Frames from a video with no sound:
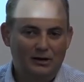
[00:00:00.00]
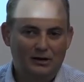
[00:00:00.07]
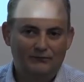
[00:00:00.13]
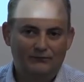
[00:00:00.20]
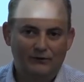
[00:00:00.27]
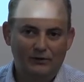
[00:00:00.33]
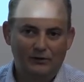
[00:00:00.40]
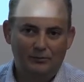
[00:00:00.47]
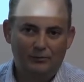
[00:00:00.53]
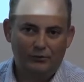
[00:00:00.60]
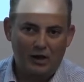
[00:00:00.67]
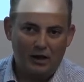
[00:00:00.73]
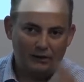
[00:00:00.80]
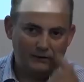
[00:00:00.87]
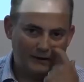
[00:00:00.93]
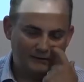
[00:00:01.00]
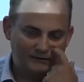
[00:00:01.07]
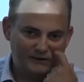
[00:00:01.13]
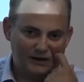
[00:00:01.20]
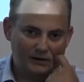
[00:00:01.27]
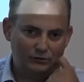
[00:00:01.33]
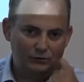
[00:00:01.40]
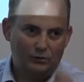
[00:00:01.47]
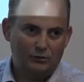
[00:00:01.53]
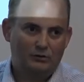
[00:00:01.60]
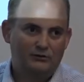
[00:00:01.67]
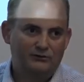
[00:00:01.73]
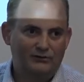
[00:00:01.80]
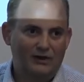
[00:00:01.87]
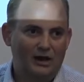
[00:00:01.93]
And feeling pride in that second
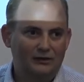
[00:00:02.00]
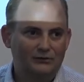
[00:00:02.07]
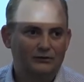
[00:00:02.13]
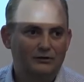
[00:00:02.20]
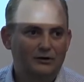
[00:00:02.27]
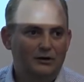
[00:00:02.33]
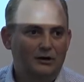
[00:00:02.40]
order effect